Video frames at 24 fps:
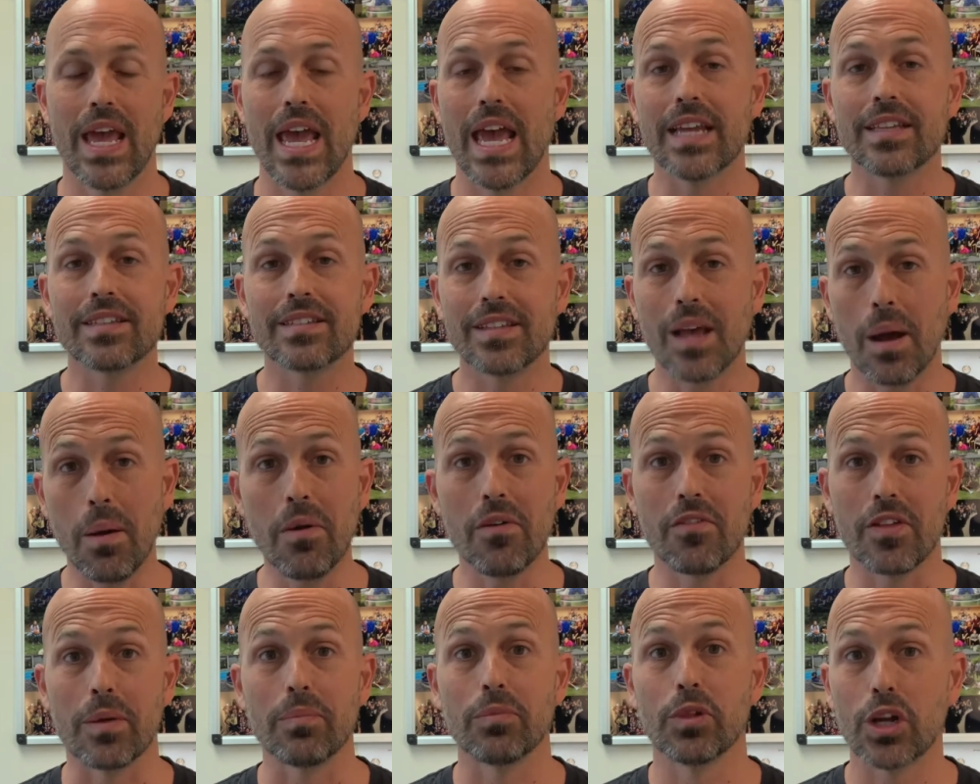And some
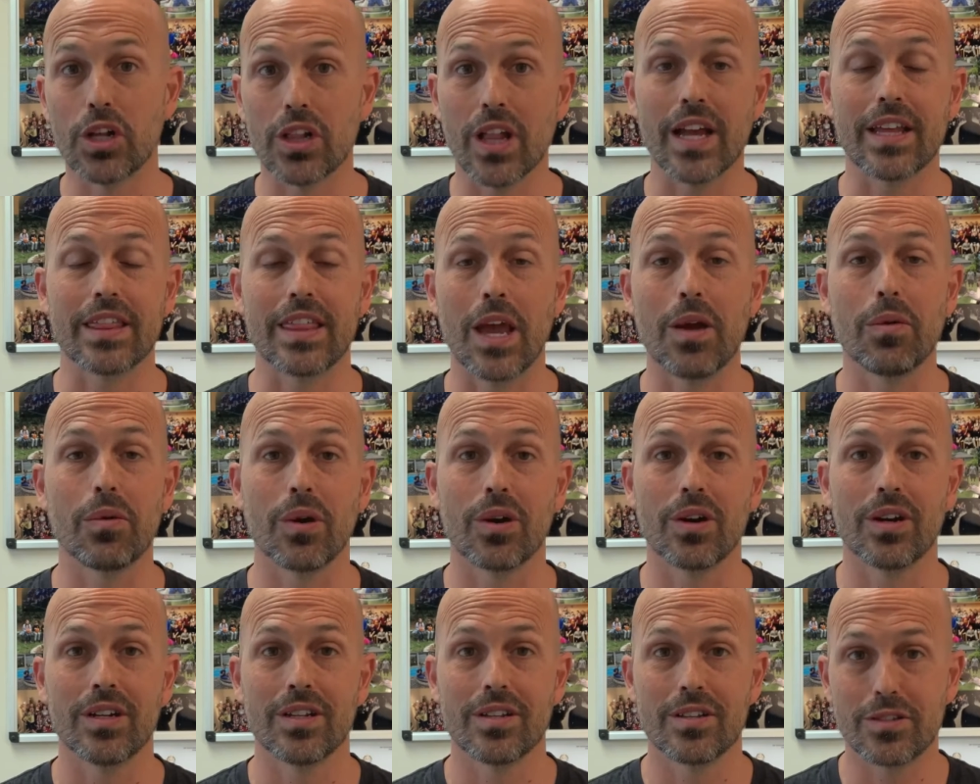of them look like they
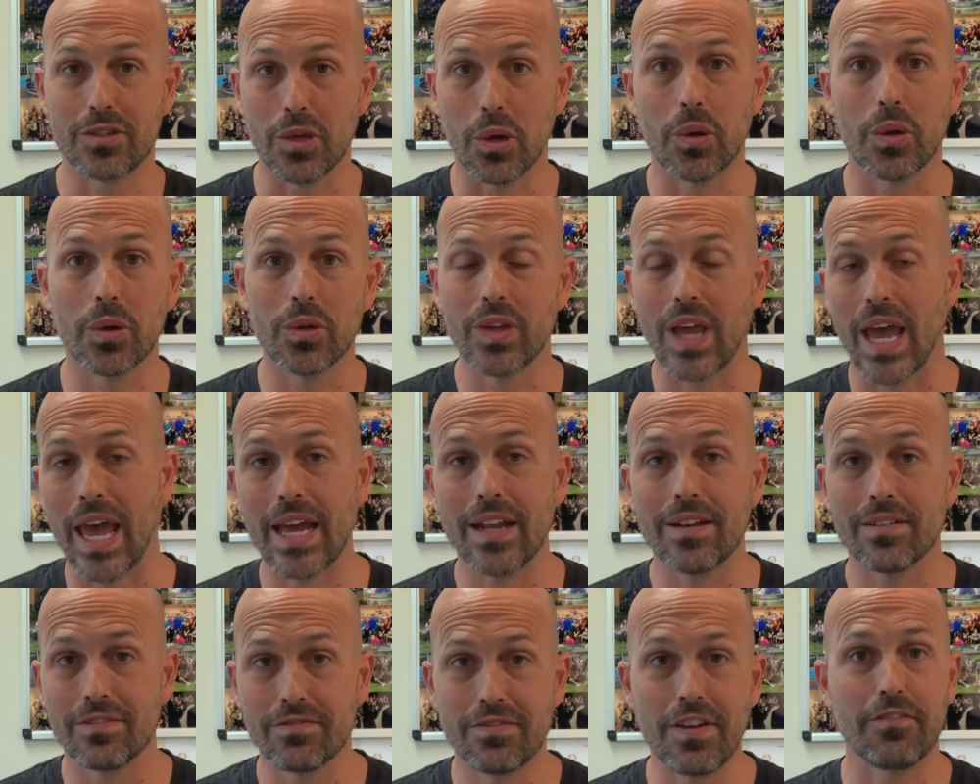were sold
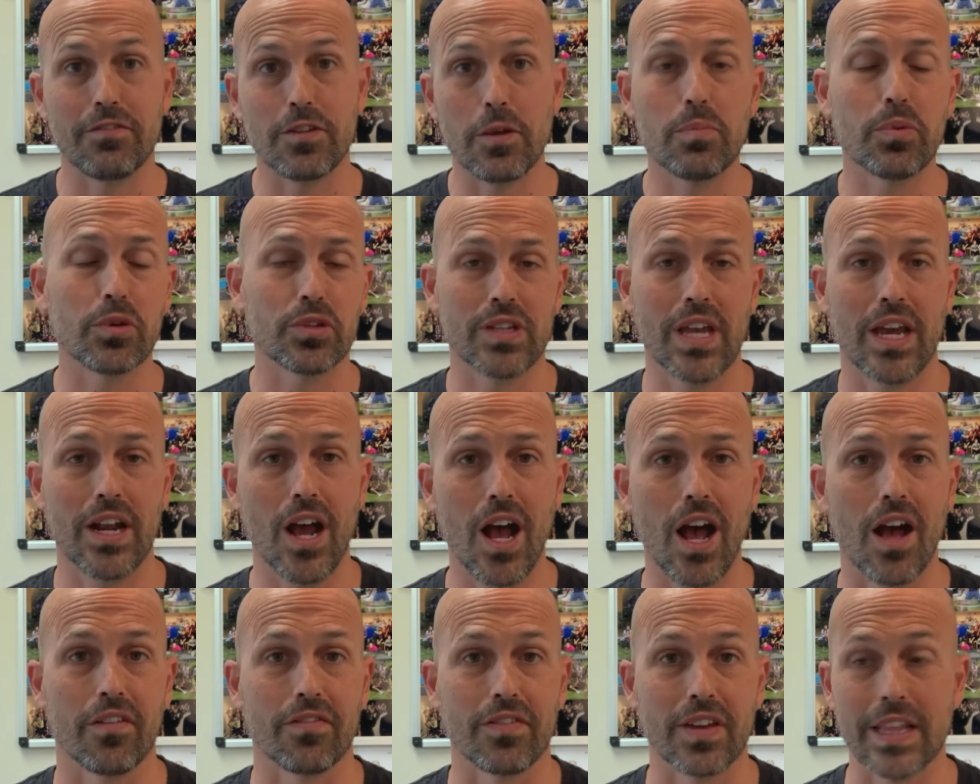at 50%
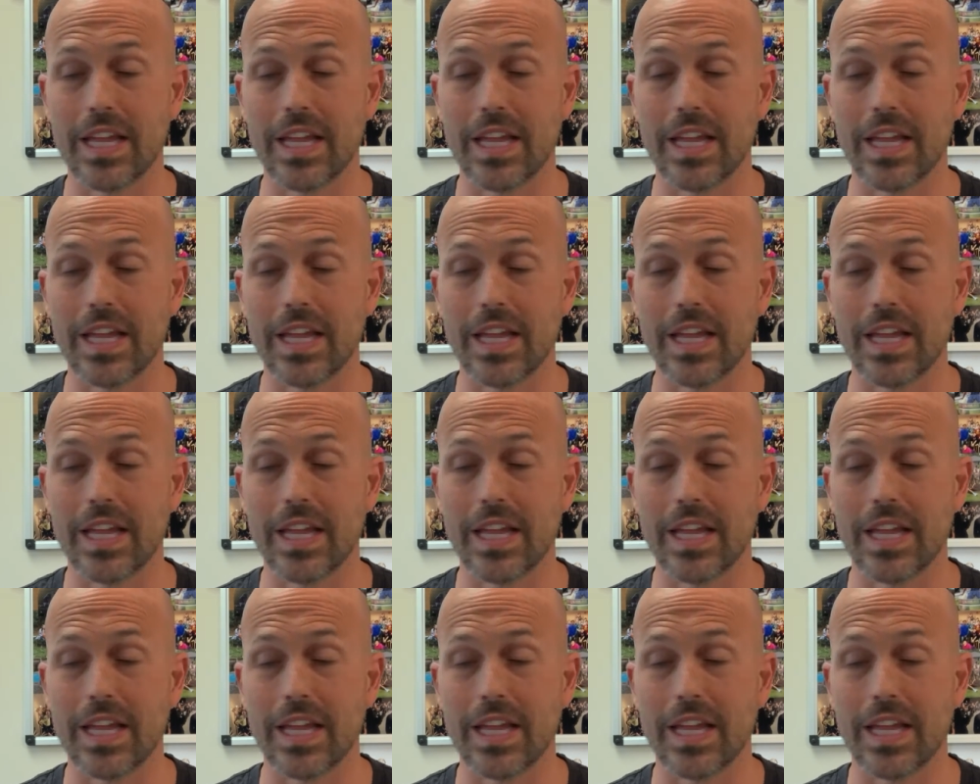off.